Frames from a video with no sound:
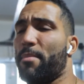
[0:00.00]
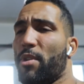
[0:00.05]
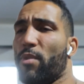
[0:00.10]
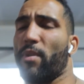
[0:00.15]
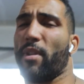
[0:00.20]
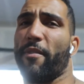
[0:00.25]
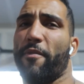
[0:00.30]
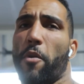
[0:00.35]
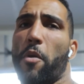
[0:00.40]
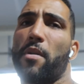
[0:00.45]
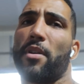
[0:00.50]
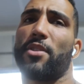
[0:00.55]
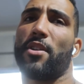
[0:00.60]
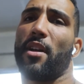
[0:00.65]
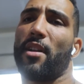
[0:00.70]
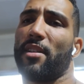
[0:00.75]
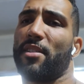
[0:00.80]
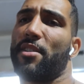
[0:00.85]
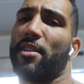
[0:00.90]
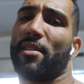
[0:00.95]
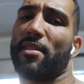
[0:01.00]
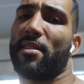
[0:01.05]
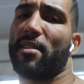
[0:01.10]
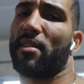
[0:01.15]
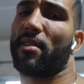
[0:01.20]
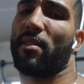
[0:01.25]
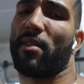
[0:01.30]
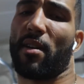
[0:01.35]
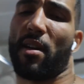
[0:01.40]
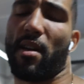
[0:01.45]
to really focus on is
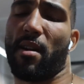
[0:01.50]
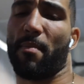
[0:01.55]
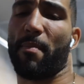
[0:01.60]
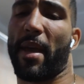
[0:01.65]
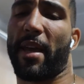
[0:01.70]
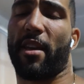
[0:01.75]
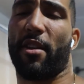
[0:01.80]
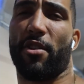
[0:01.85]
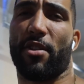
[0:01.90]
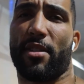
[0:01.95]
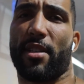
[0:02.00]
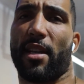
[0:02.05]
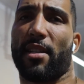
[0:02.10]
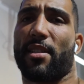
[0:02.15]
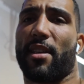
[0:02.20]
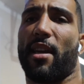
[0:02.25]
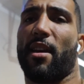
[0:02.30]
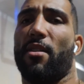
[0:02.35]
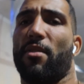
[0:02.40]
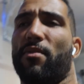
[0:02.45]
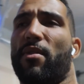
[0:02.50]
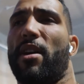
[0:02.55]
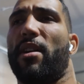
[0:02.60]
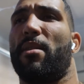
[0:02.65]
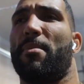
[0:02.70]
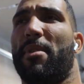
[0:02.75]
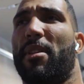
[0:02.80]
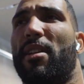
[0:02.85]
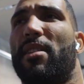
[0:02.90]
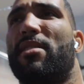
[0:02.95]
just making your sets count, right? I
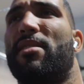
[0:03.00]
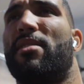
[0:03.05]
mean, that's